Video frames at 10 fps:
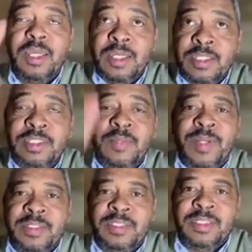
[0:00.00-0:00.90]
is the
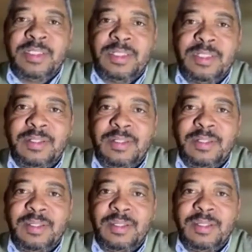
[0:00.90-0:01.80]
president,
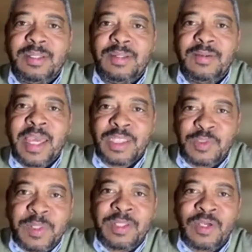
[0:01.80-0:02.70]

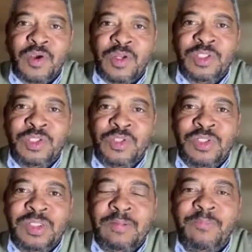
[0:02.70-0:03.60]
as per the
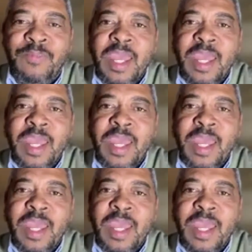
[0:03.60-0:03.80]
Constitution.